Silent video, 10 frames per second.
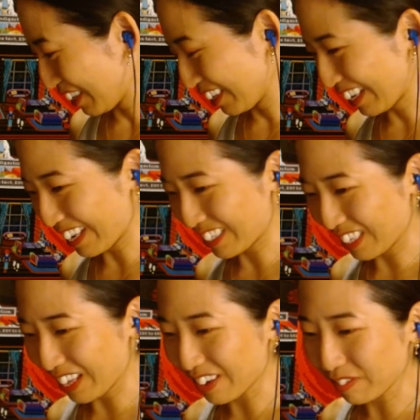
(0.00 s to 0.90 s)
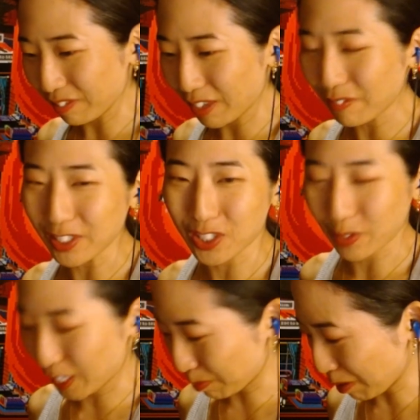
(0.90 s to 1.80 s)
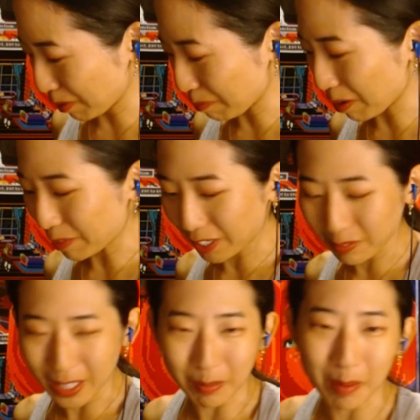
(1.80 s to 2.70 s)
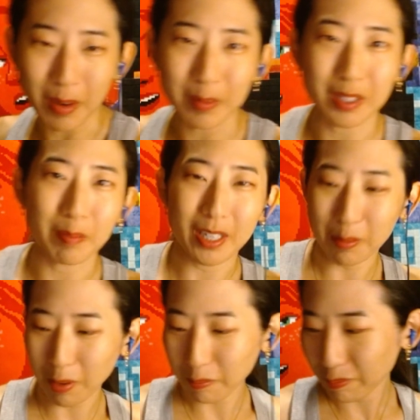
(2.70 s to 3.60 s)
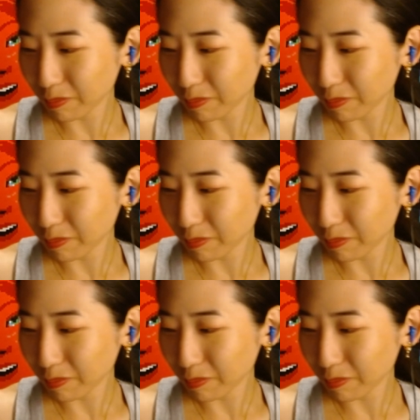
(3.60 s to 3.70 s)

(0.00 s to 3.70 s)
Yes, a lot of lovely stories about my mom. Eating with my mom is the best mom.